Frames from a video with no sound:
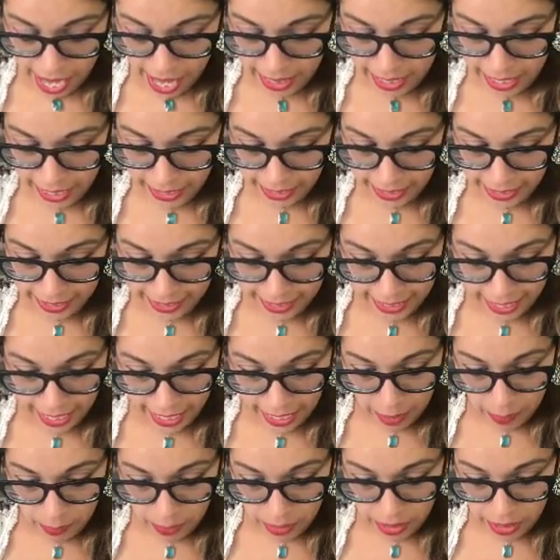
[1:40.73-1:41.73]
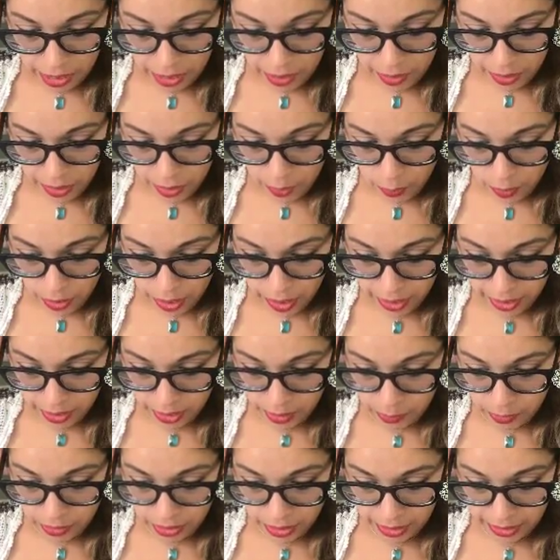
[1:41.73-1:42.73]
And like I said, it really only
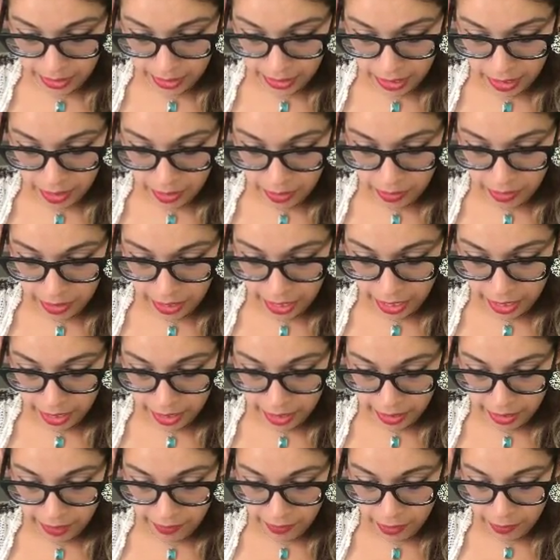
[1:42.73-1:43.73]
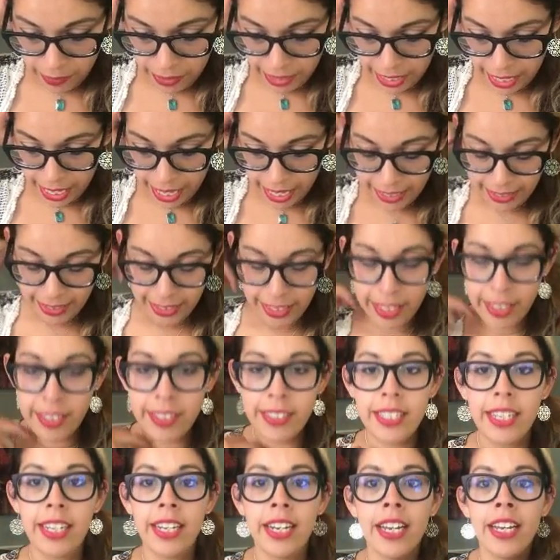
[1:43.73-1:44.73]
works with the single layer. If it already has
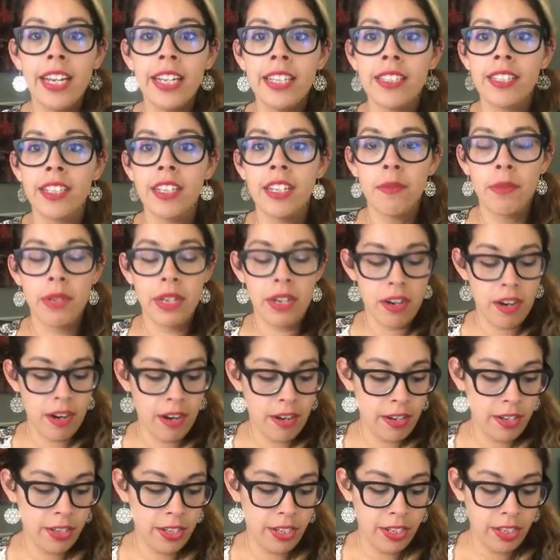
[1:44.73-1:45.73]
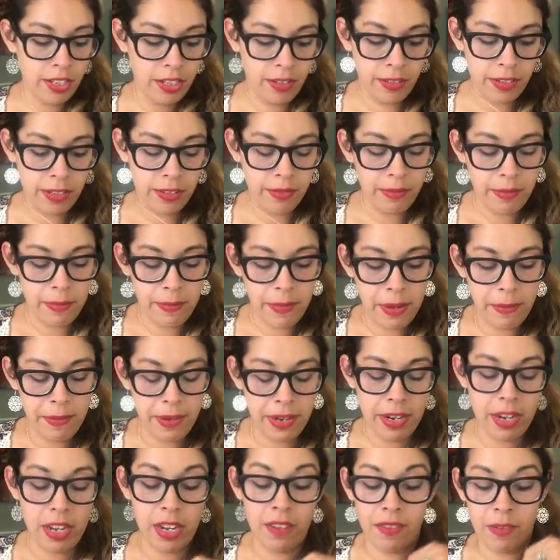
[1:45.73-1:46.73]
layers in it, it's gonna be harder to do. I, I may
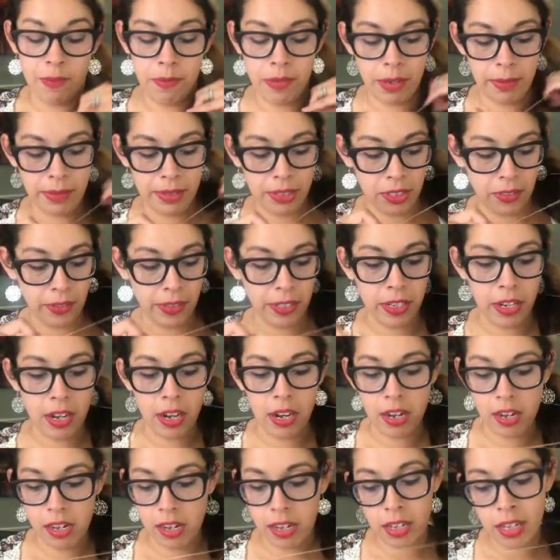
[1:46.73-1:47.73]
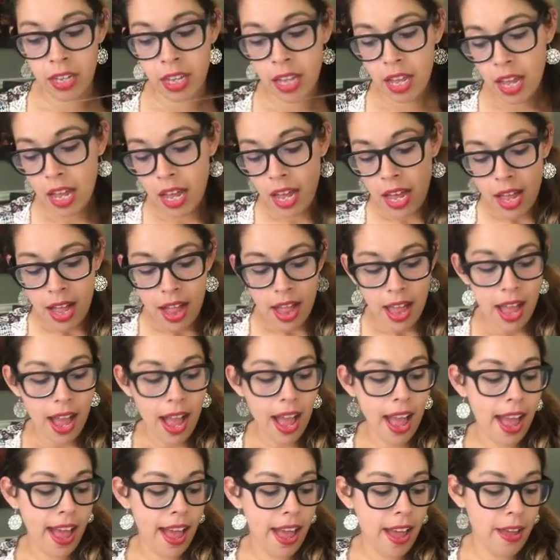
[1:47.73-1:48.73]
not even be able to do it at all.
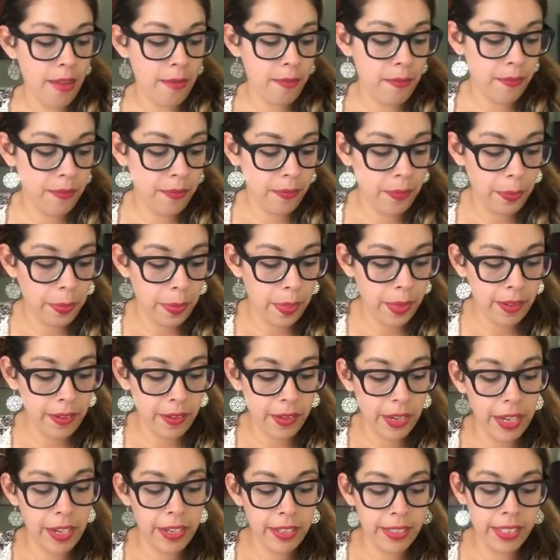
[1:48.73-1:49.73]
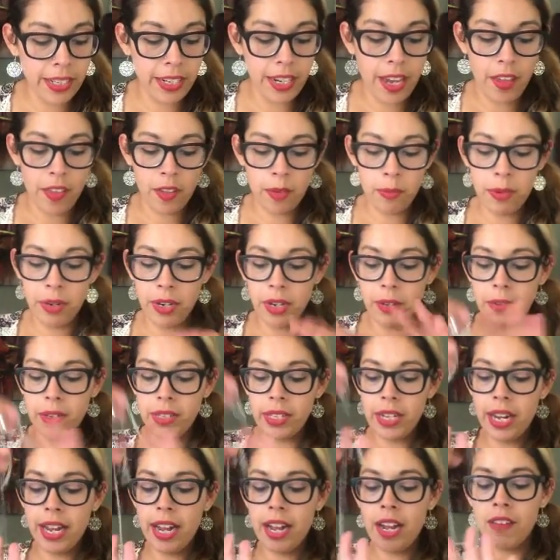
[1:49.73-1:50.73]
Um, so here's another pretty
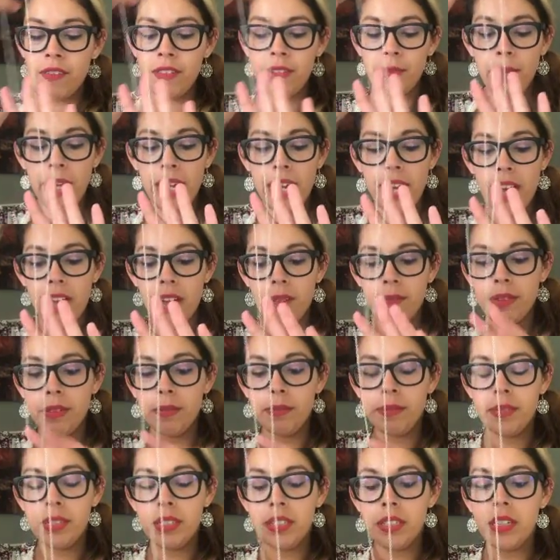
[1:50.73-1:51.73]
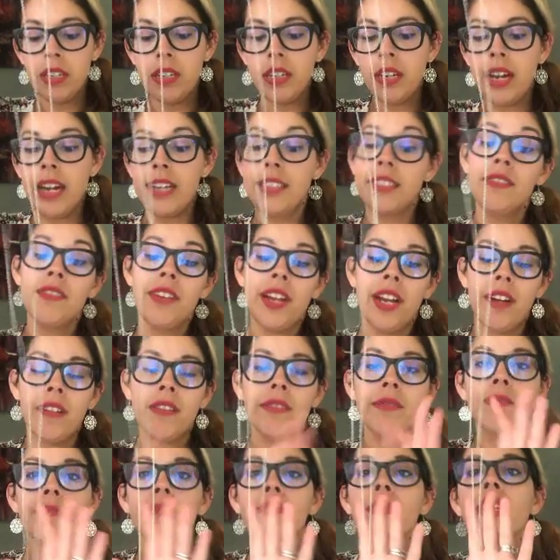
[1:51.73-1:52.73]
one that I have in my albums as of
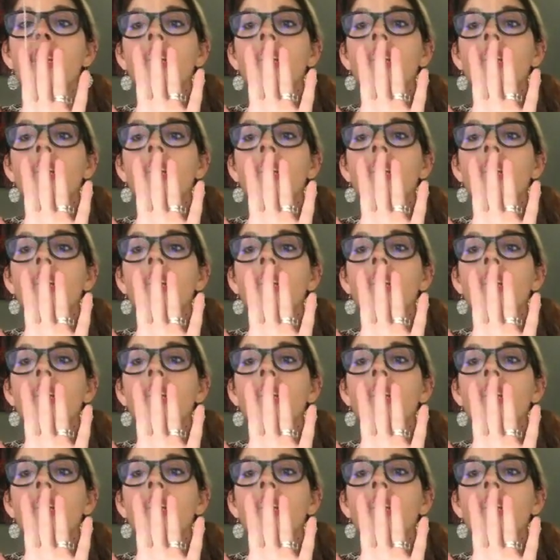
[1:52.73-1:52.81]
now.